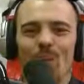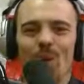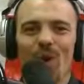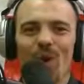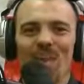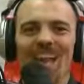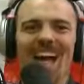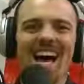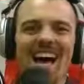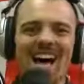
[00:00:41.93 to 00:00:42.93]
We're
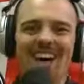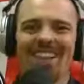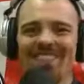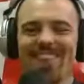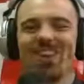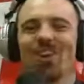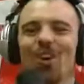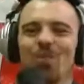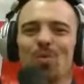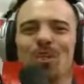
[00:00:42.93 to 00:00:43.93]
live here
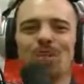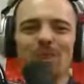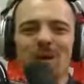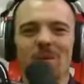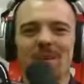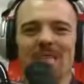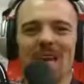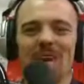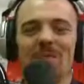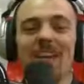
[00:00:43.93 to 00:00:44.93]
on What Your Money Would
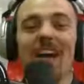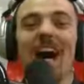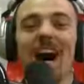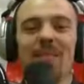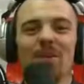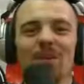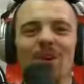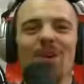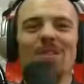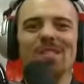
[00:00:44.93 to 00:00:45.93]
Say. I'm your
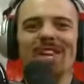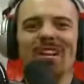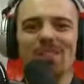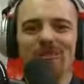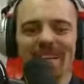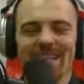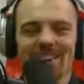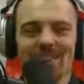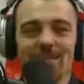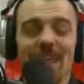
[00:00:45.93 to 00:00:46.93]
host, Andrew
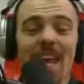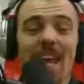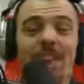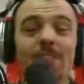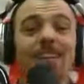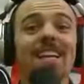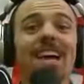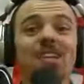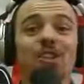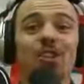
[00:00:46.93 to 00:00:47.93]
McNair. And for the
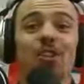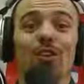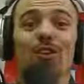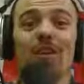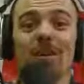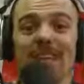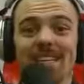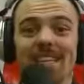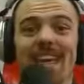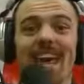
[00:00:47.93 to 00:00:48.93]
next 30
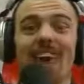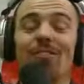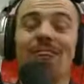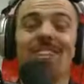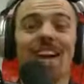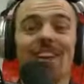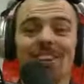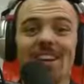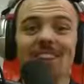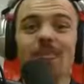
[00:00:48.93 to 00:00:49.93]
minutes, every
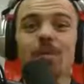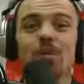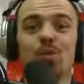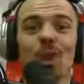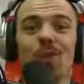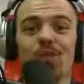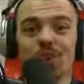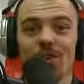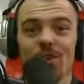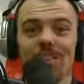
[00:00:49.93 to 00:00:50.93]
Saturday from
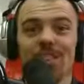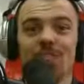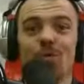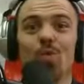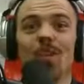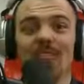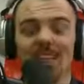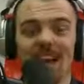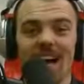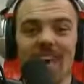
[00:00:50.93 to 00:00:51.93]
12:30 to 1
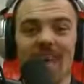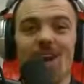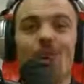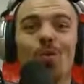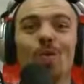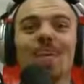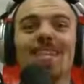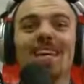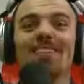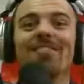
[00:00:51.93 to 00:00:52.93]
o'clock, we'll be
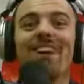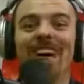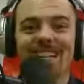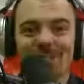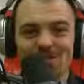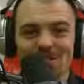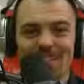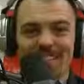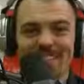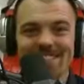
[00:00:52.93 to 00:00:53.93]
taking financial
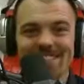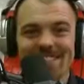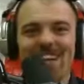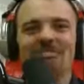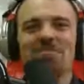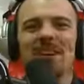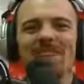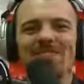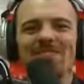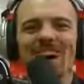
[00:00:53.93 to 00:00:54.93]
chickens and
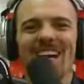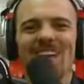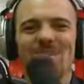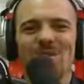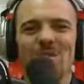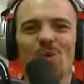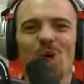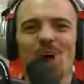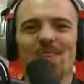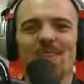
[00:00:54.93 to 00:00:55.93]
making them financial
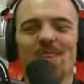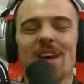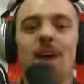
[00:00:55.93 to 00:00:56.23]
swans.